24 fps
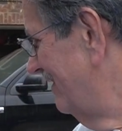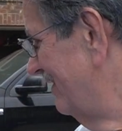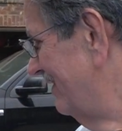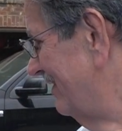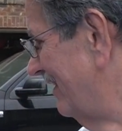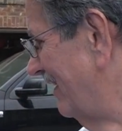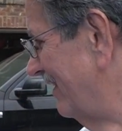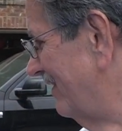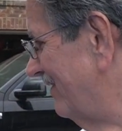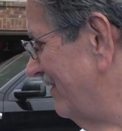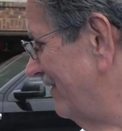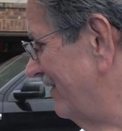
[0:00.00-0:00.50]

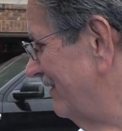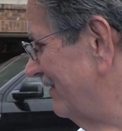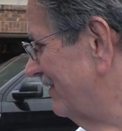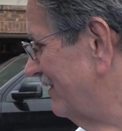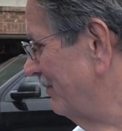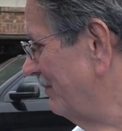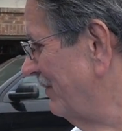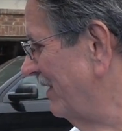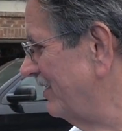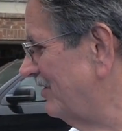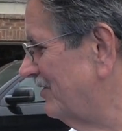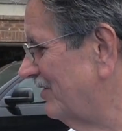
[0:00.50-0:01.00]
Not to
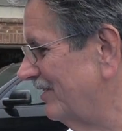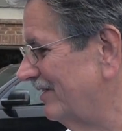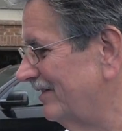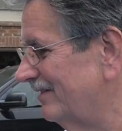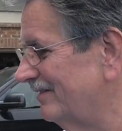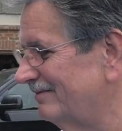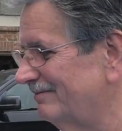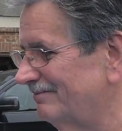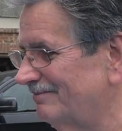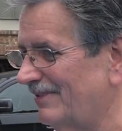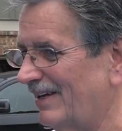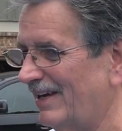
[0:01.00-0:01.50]

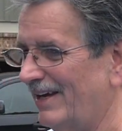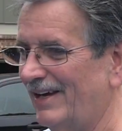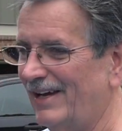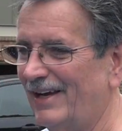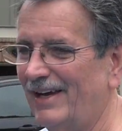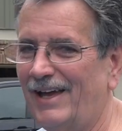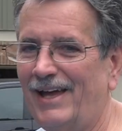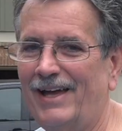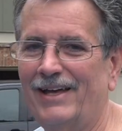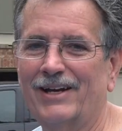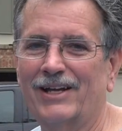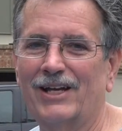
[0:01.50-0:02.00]
mention I
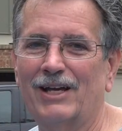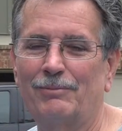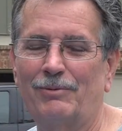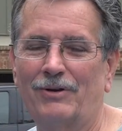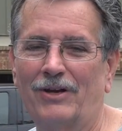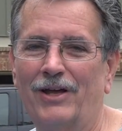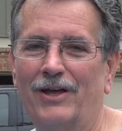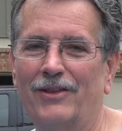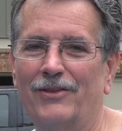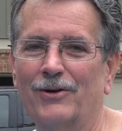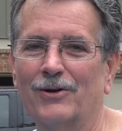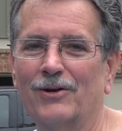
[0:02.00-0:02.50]
had a couple
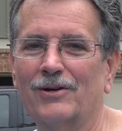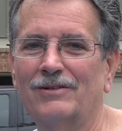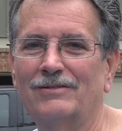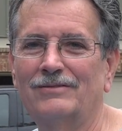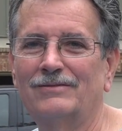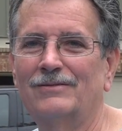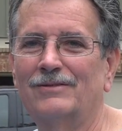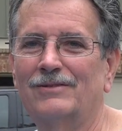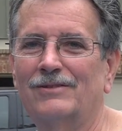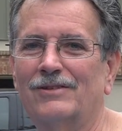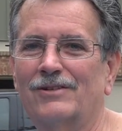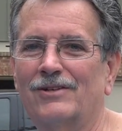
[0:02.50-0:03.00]
other
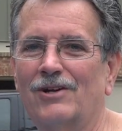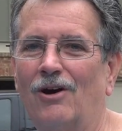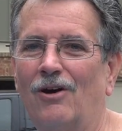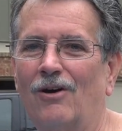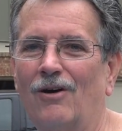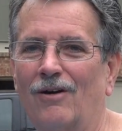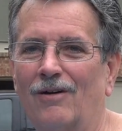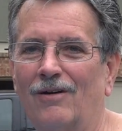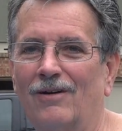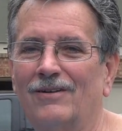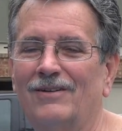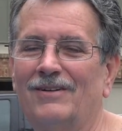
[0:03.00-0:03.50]

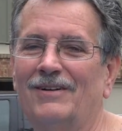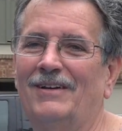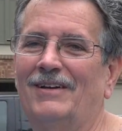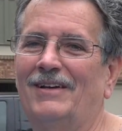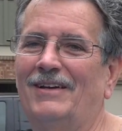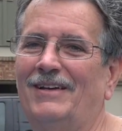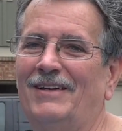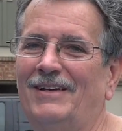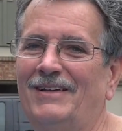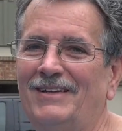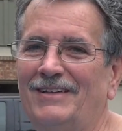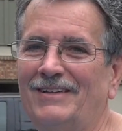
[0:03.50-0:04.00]
cars
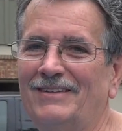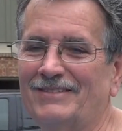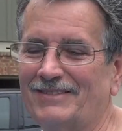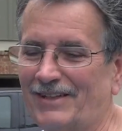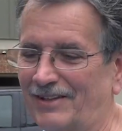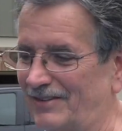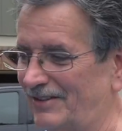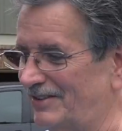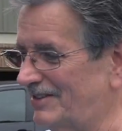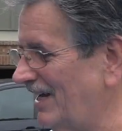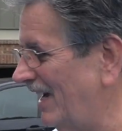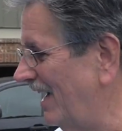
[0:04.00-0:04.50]

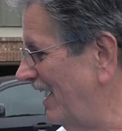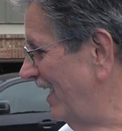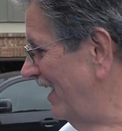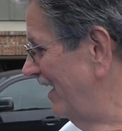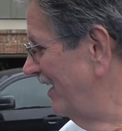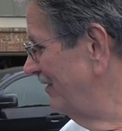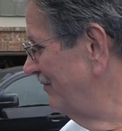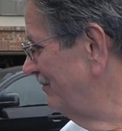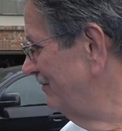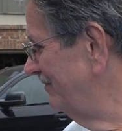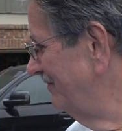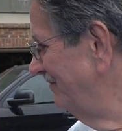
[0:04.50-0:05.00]
at the
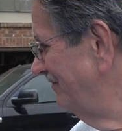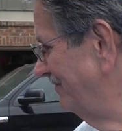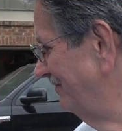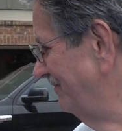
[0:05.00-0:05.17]
time.